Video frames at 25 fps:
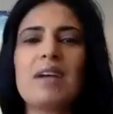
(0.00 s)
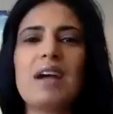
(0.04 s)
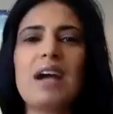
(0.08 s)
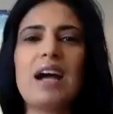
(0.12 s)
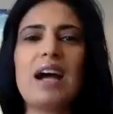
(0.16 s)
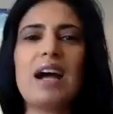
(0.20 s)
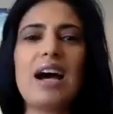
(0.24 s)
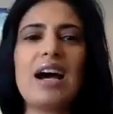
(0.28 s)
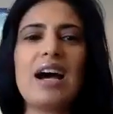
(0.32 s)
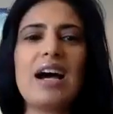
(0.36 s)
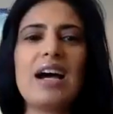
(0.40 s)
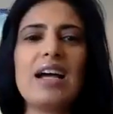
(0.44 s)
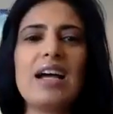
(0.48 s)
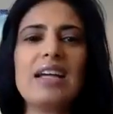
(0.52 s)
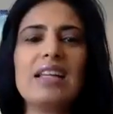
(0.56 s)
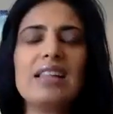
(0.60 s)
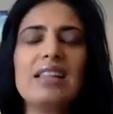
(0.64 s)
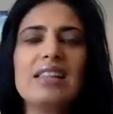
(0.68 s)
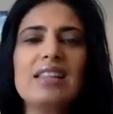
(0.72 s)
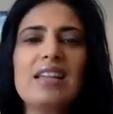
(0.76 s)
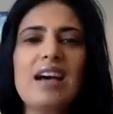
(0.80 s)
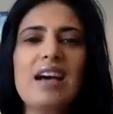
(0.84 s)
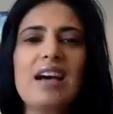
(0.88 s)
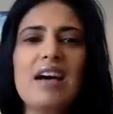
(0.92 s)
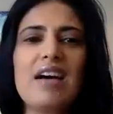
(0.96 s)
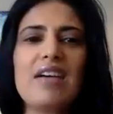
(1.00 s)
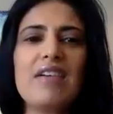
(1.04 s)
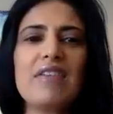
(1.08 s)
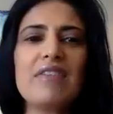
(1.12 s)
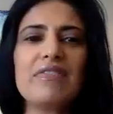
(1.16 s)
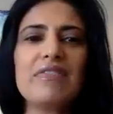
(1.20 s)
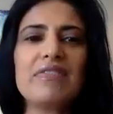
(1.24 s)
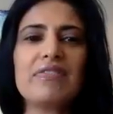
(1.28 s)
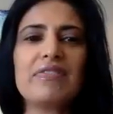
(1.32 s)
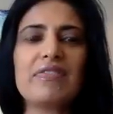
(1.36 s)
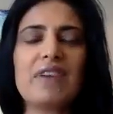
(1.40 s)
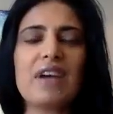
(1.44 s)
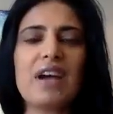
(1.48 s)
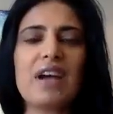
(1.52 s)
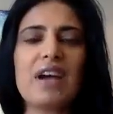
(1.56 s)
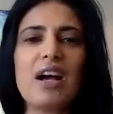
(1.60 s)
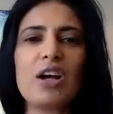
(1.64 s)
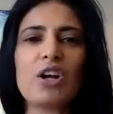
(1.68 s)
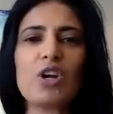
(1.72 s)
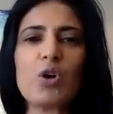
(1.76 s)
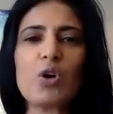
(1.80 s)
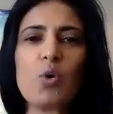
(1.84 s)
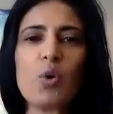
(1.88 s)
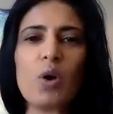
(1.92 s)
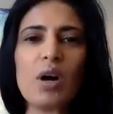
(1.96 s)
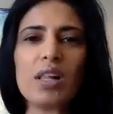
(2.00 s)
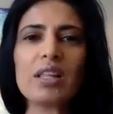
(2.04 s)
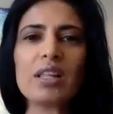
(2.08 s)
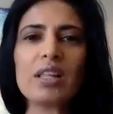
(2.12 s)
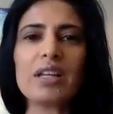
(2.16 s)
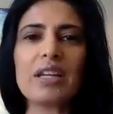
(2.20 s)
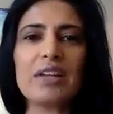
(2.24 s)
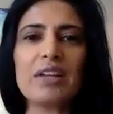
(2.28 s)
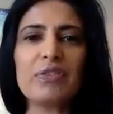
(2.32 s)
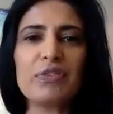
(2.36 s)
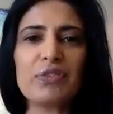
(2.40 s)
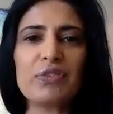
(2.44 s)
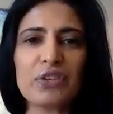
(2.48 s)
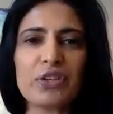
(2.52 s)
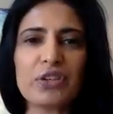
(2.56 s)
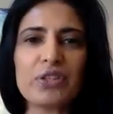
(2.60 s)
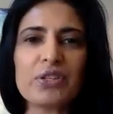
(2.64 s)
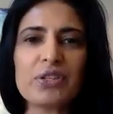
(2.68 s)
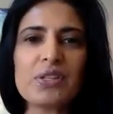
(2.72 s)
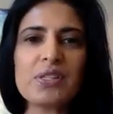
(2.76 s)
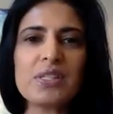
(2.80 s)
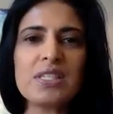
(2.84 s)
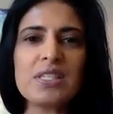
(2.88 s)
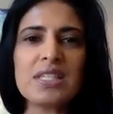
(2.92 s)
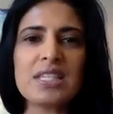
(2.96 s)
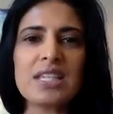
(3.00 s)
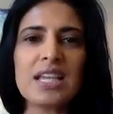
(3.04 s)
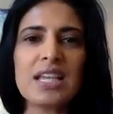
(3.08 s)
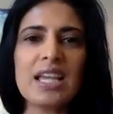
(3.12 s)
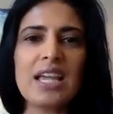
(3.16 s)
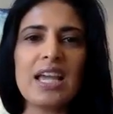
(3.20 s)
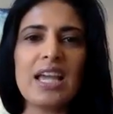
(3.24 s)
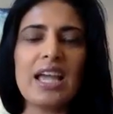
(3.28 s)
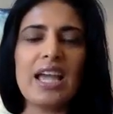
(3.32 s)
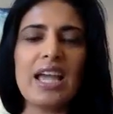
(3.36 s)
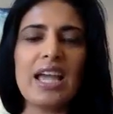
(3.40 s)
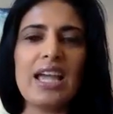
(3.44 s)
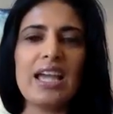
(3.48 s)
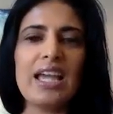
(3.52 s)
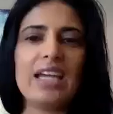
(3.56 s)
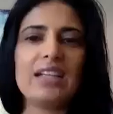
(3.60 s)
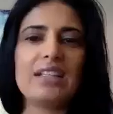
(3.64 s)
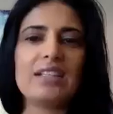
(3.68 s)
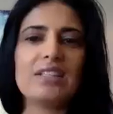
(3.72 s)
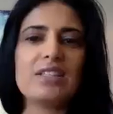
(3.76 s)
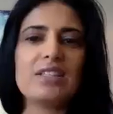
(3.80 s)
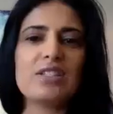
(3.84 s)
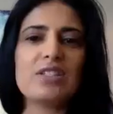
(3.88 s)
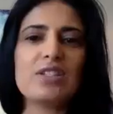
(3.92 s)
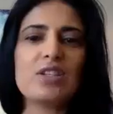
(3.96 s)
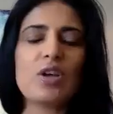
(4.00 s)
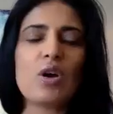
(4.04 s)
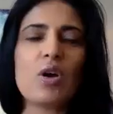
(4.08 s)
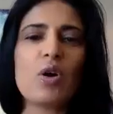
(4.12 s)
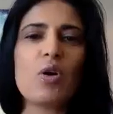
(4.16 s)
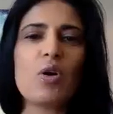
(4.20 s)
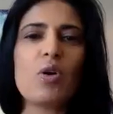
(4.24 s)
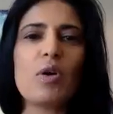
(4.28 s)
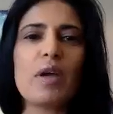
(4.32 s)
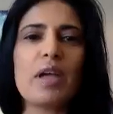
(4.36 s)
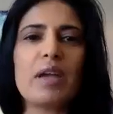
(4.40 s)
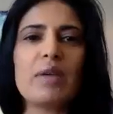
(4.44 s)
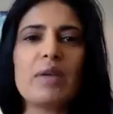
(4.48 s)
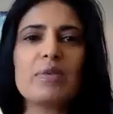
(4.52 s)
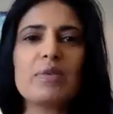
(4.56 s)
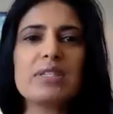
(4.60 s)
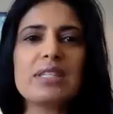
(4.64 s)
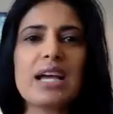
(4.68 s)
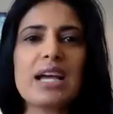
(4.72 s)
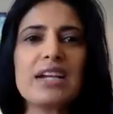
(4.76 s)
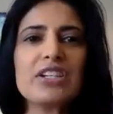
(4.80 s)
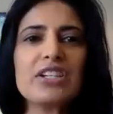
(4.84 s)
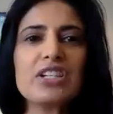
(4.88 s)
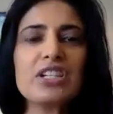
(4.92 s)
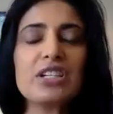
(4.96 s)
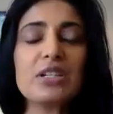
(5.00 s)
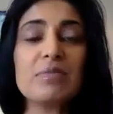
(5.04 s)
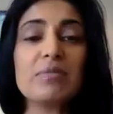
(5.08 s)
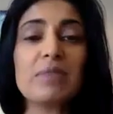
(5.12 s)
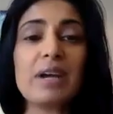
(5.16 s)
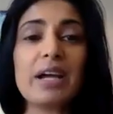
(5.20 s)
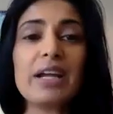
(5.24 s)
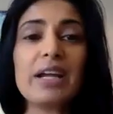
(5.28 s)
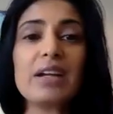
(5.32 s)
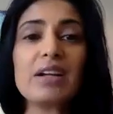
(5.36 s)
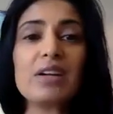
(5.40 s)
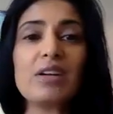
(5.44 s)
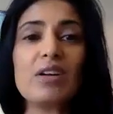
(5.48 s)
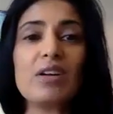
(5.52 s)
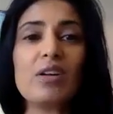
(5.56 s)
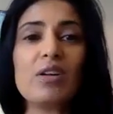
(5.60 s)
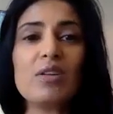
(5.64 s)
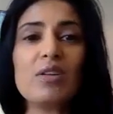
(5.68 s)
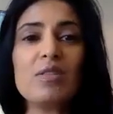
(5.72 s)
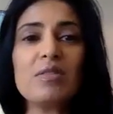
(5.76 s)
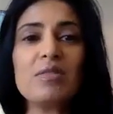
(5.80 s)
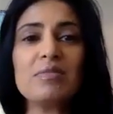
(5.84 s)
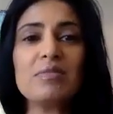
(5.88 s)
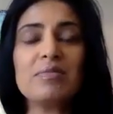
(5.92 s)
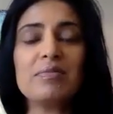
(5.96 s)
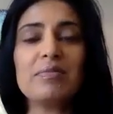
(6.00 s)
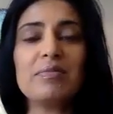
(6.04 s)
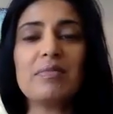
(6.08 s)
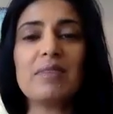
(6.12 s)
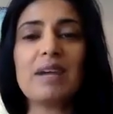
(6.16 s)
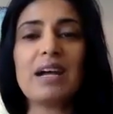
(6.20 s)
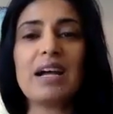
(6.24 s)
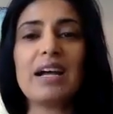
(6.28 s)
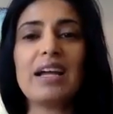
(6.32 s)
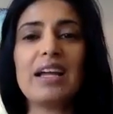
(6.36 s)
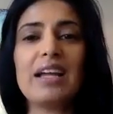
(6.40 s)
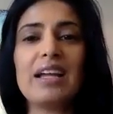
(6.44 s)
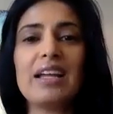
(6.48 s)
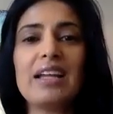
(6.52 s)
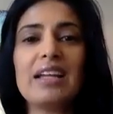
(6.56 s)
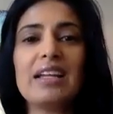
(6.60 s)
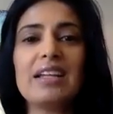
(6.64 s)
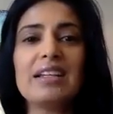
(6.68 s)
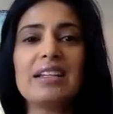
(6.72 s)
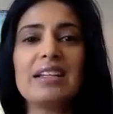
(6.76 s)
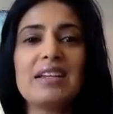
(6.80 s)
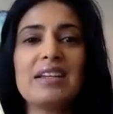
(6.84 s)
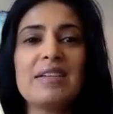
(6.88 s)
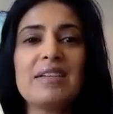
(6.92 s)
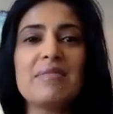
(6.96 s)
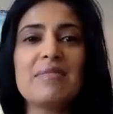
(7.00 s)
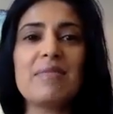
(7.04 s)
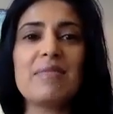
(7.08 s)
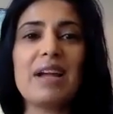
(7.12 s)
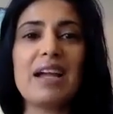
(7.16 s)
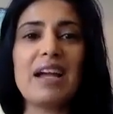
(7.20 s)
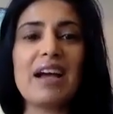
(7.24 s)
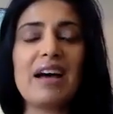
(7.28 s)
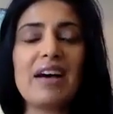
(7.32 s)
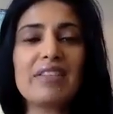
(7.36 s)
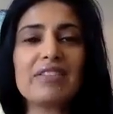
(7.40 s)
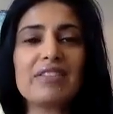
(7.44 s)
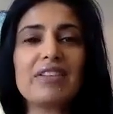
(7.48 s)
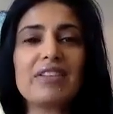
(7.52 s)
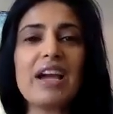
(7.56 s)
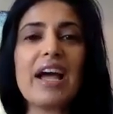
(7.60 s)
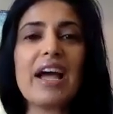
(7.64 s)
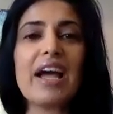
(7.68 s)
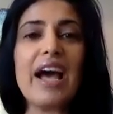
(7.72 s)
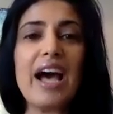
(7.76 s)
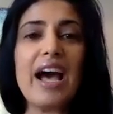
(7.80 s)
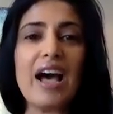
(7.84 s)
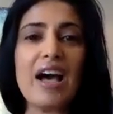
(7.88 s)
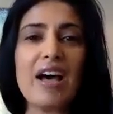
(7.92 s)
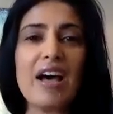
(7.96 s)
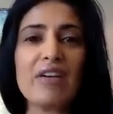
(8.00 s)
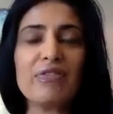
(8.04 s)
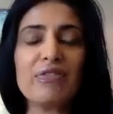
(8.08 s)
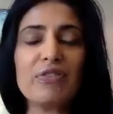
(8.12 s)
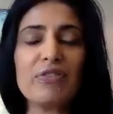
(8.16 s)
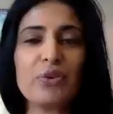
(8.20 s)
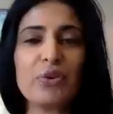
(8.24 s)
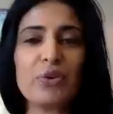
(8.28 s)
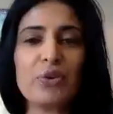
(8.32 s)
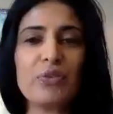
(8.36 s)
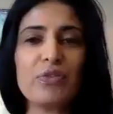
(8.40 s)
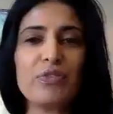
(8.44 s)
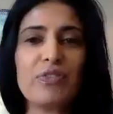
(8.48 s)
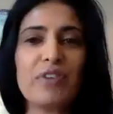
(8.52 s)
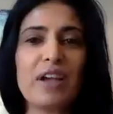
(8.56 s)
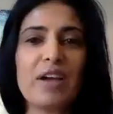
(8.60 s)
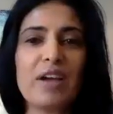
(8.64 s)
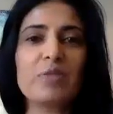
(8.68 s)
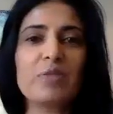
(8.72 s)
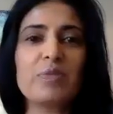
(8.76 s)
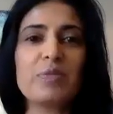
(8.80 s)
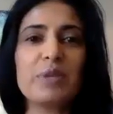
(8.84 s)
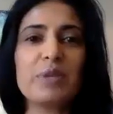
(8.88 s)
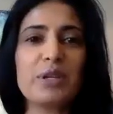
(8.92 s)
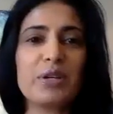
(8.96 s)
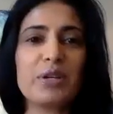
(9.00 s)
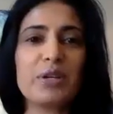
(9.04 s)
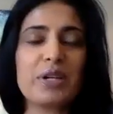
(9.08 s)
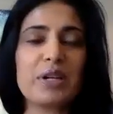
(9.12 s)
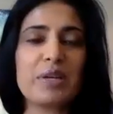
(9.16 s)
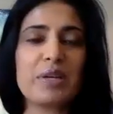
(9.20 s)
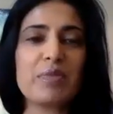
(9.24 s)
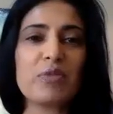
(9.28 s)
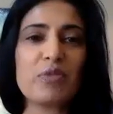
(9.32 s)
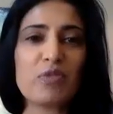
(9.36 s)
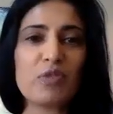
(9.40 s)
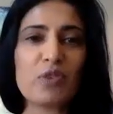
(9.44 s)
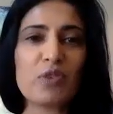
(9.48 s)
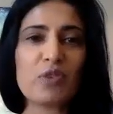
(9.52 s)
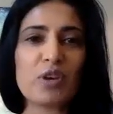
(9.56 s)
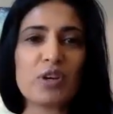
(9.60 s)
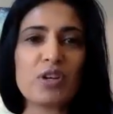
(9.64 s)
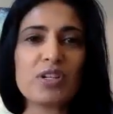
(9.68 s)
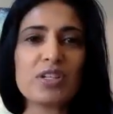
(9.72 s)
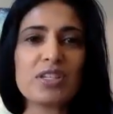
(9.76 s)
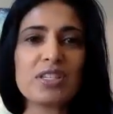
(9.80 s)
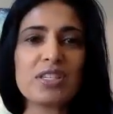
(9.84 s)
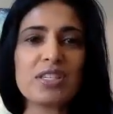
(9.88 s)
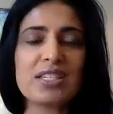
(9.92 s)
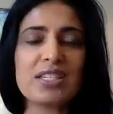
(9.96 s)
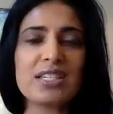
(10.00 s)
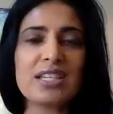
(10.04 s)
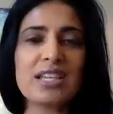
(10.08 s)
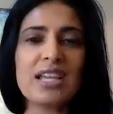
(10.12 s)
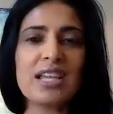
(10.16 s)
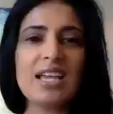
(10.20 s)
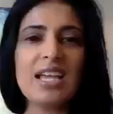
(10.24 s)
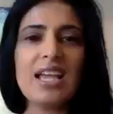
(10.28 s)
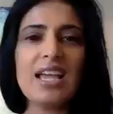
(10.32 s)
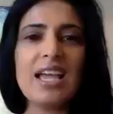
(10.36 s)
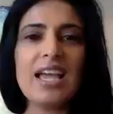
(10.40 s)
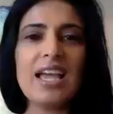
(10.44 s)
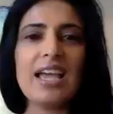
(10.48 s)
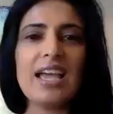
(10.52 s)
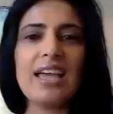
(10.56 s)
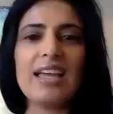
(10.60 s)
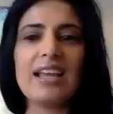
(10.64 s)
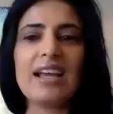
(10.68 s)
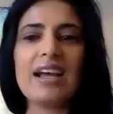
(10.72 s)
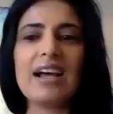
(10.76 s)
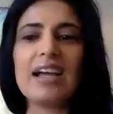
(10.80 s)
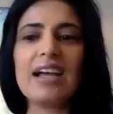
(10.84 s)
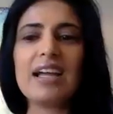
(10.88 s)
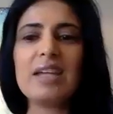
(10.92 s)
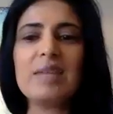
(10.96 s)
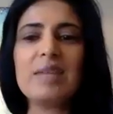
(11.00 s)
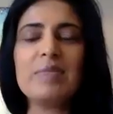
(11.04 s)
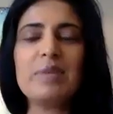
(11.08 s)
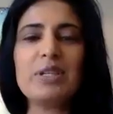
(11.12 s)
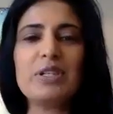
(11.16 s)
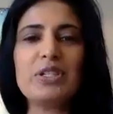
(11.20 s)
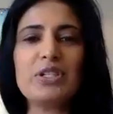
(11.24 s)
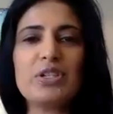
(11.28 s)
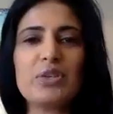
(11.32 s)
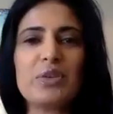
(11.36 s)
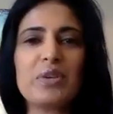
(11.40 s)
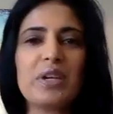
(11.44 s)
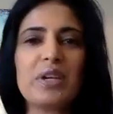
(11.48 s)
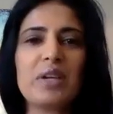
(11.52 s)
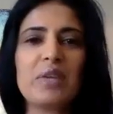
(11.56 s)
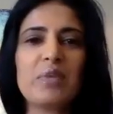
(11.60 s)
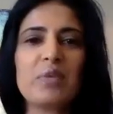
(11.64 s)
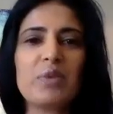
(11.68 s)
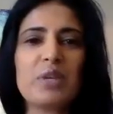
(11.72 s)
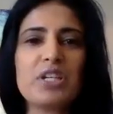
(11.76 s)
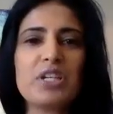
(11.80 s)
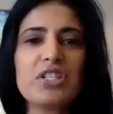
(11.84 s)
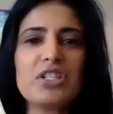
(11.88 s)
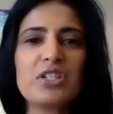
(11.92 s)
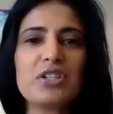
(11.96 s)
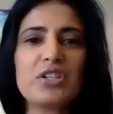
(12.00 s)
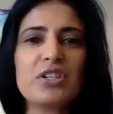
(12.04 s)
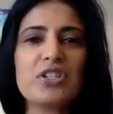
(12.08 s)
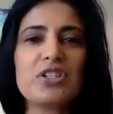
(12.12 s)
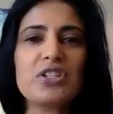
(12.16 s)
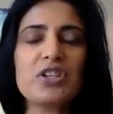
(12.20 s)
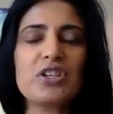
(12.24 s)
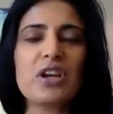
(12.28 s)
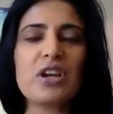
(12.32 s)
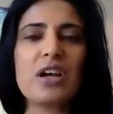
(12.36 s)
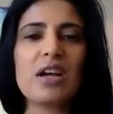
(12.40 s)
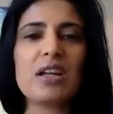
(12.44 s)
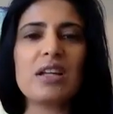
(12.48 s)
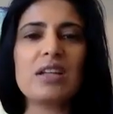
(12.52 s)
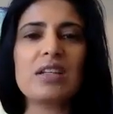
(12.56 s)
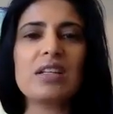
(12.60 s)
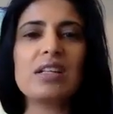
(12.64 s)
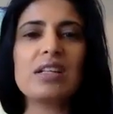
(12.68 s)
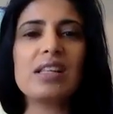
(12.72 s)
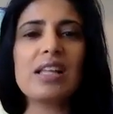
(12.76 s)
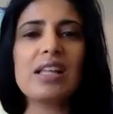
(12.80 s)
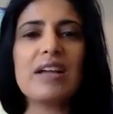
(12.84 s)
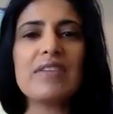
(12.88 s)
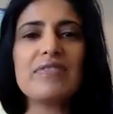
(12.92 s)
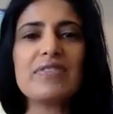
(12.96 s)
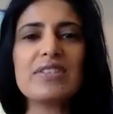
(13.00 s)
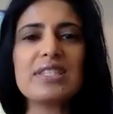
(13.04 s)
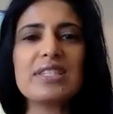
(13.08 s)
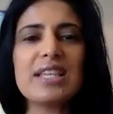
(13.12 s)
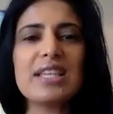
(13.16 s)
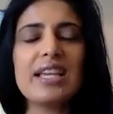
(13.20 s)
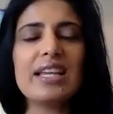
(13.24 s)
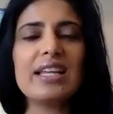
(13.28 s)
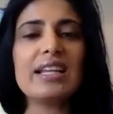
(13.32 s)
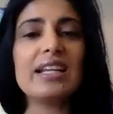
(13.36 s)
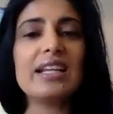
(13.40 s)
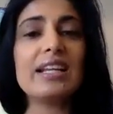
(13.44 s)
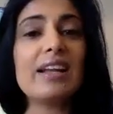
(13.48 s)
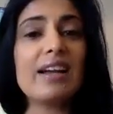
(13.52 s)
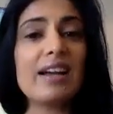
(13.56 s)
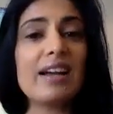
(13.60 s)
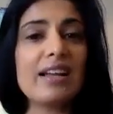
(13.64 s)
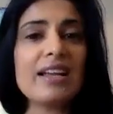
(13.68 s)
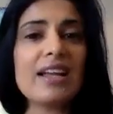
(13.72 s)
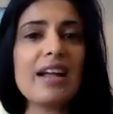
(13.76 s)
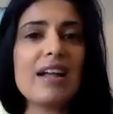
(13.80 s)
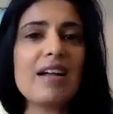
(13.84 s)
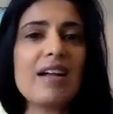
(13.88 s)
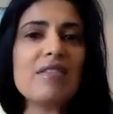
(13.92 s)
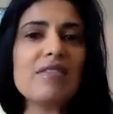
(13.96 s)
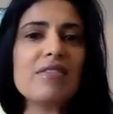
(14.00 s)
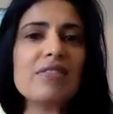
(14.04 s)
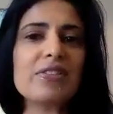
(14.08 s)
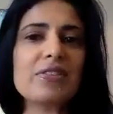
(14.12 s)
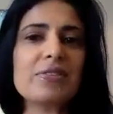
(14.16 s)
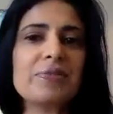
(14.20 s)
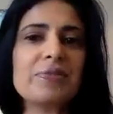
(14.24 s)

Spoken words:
I love quality foods. And so it was actually Michael, my other half, who found Purium first. And I had been doing research on glyphosate and gut health